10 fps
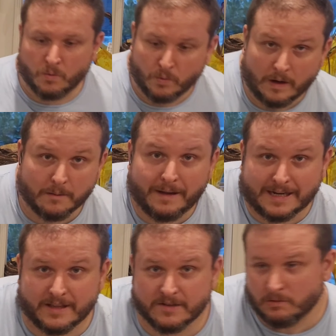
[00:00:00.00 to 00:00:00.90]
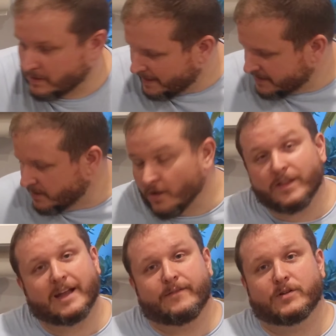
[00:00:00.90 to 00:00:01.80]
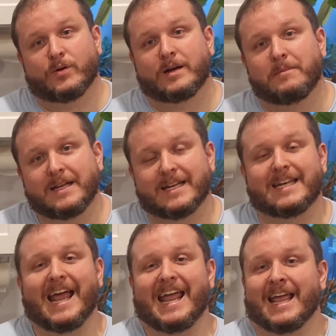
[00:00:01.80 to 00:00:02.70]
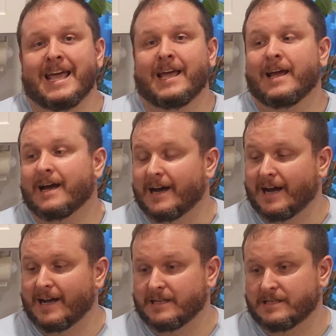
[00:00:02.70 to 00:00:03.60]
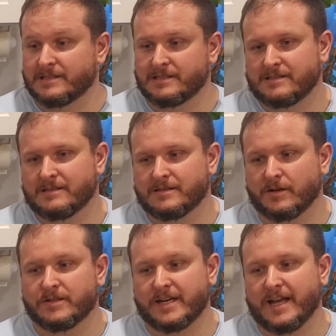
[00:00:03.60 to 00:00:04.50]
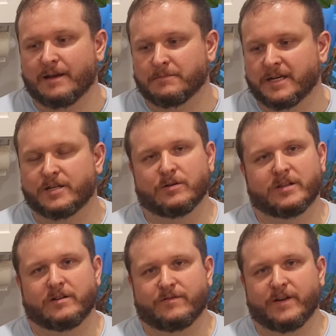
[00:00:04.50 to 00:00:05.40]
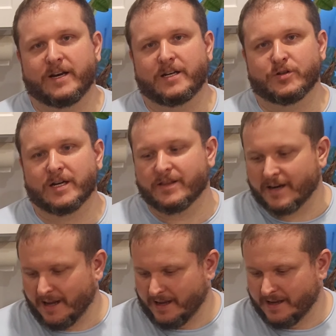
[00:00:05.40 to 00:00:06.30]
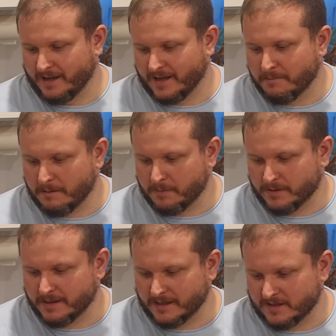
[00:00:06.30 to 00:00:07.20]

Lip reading: Welcome back to this one last call. Thank you for joining me today. So today I'm going to do a little funny drink that I came up with,